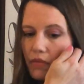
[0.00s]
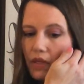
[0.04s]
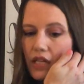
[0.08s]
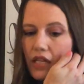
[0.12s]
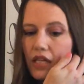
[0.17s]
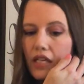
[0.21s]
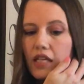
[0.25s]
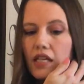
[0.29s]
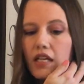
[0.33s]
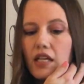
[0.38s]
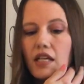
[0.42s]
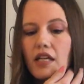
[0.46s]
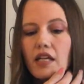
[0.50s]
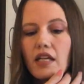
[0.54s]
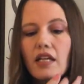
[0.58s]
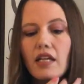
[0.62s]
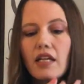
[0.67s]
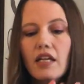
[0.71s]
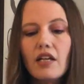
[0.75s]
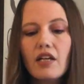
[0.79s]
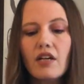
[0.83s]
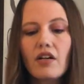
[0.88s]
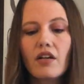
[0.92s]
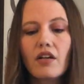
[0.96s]
be
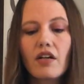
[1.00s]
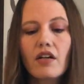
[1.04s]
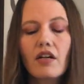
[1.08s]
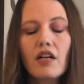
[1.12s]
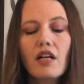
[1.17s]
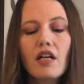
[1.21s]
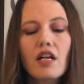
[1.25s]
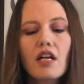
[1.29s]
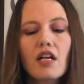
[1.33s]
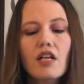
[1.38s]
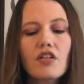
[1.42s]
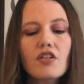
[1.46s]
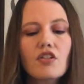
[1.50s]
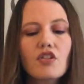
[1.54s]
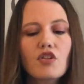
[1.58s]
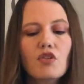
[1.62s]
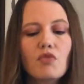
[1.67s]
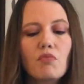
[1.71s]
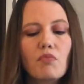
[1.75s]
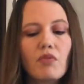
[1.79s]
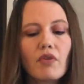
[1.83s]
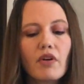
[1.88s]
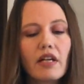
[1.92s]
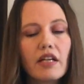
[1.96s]
here to
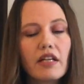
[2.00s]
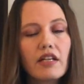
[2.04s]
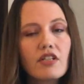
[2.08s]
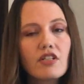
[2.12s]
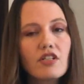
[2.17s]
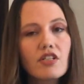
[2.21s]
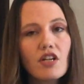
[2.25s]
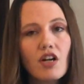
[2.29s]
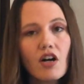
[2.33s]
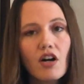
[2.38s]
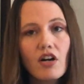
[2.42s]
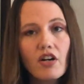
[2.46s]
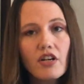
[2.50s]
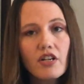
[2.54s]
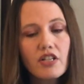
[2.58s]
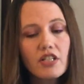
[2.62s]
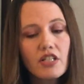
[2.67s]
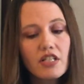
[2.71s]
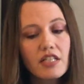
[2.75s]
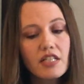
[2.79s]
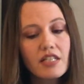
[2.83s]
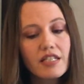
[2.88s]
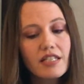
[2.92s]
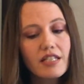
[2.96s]
bring
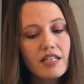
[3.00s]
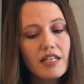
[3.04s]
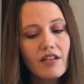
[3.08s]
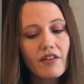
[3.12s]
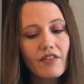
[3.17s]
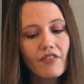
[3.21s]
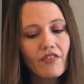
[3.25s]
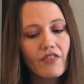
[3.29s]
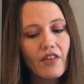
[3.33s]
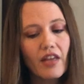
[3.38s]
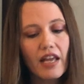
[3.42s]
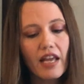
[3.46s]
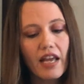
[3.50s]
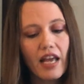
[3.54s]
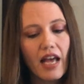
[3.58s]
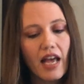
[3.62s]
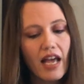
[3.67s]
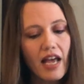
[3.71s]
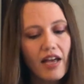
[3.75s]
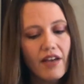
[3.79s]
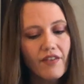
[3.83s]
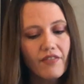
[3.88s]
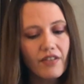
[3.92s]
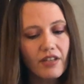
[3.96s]
charges if they
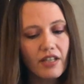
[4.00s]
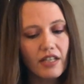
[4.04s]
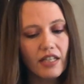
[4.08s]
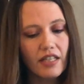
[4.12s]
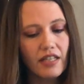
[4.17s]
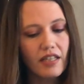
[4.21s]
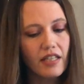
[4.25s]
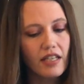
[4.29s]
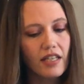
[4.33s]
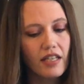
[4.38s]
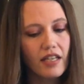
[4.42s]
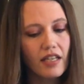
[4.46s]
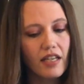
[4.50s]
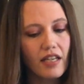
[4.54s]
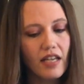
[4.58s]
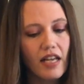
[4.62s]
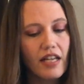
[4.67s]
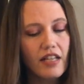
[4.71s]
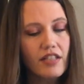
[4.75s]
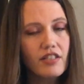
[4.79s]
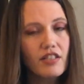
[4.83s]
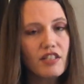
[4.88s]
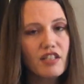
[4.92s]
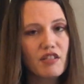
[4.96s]
have anything
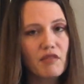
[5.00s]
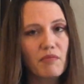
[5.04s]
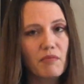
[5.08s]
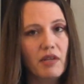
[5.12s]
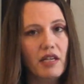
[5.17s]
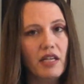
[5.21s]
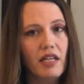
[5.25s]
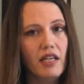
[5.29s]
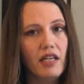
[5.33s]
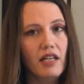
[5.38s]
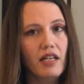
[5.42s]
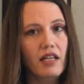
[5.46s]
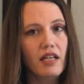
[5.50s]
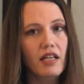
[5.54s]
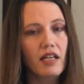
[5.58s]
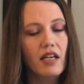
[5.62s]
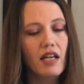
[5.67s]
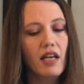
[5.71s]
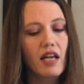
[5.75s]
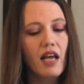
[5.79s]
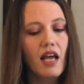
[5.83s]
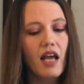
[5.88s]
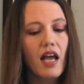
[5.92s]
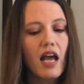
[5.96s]
against me.
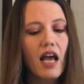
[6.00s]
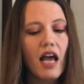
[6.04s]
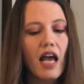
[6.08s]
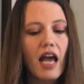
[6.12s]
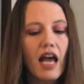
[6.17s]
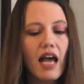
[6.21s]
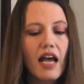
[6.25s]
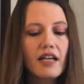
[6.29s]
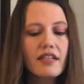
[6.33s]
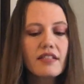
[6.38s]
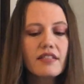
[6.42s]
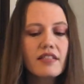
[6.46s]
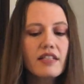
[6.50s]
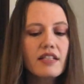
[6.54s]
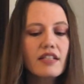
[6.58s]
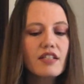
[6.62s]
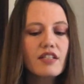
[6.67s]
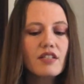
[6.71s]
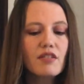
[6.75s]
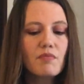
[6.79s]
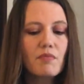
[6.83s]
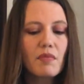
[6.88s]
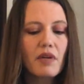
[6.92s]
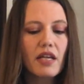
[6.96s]
Ask
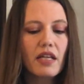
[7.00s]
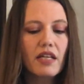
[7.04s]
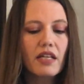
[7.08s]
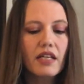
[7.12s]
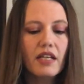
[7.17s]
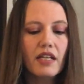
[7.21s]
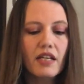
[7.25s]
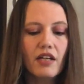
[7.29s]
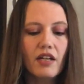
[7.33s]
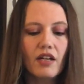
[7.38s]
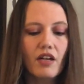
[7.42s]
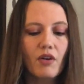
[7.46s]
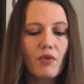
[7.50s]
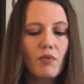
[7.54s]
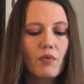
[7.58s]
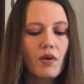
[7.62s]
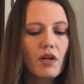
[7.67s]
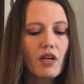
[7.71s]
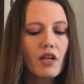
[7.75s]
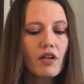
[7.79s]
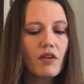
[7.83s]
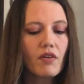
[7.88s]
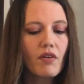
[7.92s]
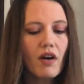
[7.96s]
these men here
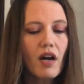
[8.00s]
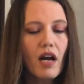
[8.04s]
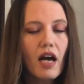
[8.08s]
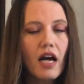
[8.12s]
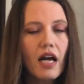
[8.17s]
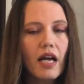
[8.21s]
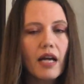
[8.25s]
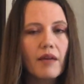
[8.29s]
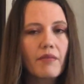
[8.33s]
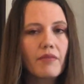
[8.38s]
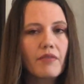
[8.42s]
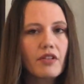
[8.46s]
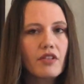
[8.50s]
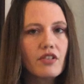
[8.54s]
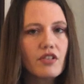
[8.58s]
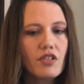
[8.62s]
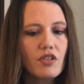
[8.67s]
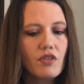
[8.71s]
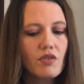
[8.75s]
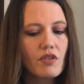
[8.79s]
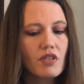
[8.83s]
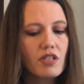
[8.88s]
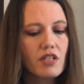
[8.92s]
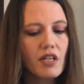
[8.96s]
what crime the
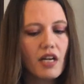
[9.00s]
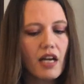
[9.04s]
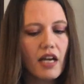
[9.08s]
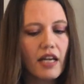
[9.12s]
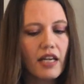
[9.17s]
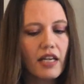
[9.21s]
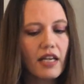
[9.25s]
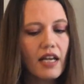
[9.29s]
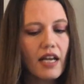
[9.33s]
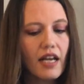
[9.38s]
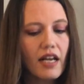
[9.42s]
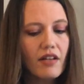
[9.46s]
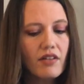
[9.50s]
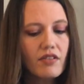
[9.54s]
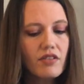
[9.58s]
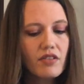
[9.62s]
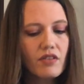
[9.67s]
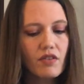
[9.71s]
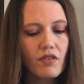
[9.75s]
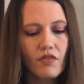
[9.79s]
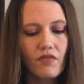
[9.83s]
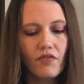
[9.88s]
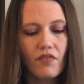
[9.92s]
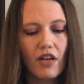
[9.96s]
Jewish High
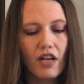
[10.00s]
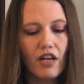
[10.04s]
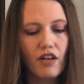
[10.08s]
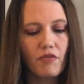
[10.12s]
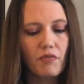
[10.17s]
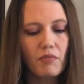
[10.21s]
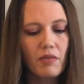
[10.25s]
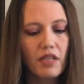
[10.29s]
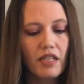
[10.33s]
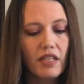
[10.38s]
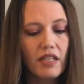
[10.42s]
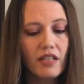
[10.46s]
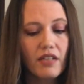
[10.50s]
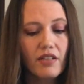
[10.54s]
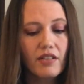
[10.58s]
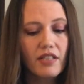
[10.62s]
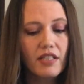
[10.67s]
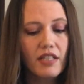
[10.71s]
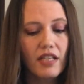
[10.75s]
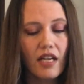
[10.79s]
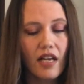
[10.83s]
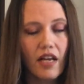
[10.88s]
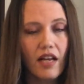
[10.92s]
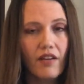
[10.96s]
Council found me
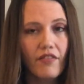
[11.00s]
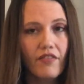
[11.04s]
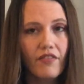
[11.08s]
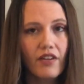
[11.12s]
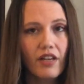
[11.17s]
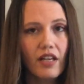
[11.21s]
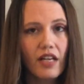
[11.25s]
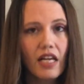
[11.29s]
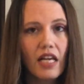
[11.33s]
guilty of,